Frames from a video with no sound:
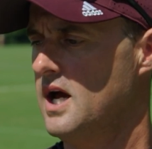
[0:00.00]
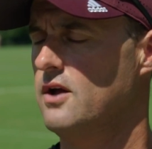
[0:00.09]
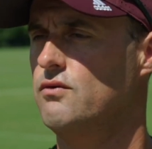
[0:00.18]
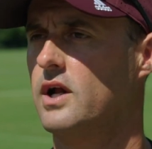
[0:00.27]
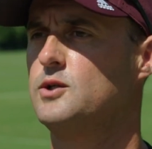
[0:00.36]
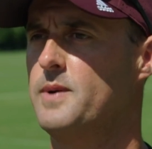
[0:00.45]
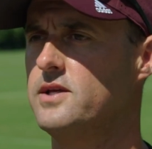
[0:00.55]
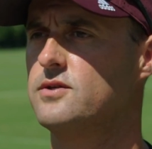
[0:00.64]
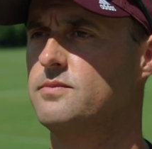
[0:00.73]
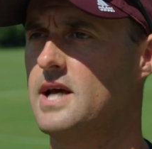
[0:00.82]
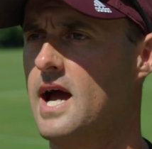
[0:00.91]
and really spend
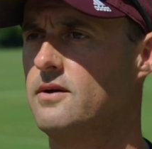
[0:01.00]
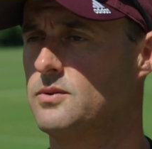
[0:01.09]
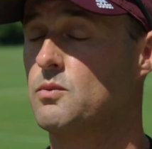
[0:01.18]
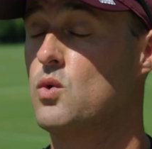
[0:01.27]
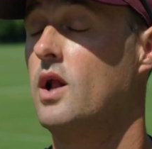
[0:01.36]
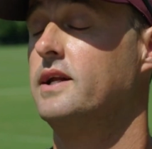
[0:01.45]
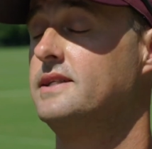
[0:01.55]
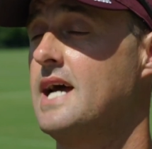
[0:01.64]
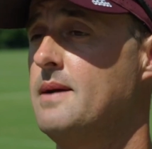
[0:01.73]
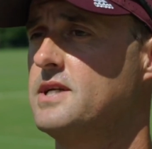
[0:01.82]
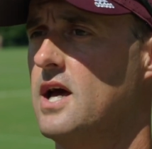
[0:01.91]
some time, some quality
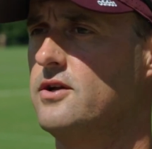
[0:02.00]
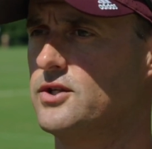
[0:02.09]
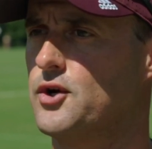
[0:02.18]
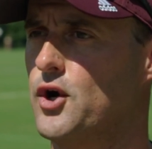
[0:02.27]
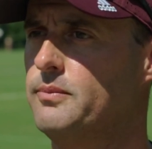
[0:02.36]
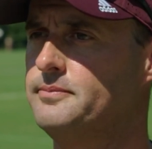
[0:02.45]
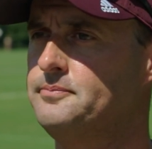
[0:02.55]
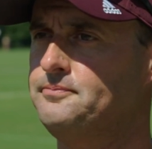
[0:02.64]
time together as a group.